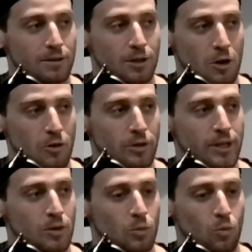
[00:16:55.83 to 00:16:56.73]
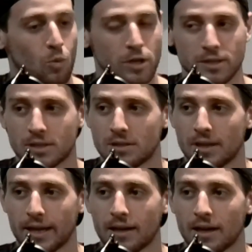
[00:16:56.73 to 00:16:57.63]
alone was
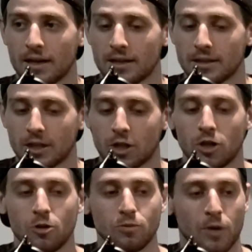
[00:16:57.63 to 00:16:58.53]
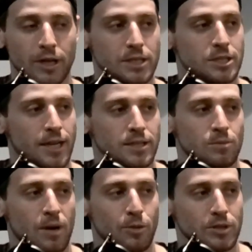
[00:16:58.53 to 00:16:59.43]
like humongous change
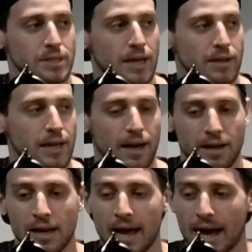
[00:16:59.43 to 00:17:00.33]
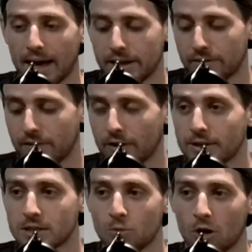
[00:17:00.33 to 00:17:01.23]
in my personality. I had a
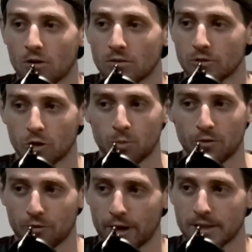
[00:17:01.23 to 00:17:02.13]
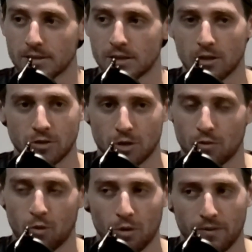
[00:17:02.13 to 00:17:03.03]
very small group of friends,
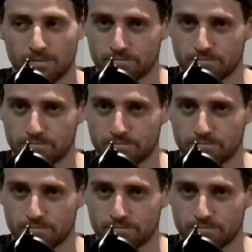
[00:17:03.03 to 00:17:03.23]
2, 4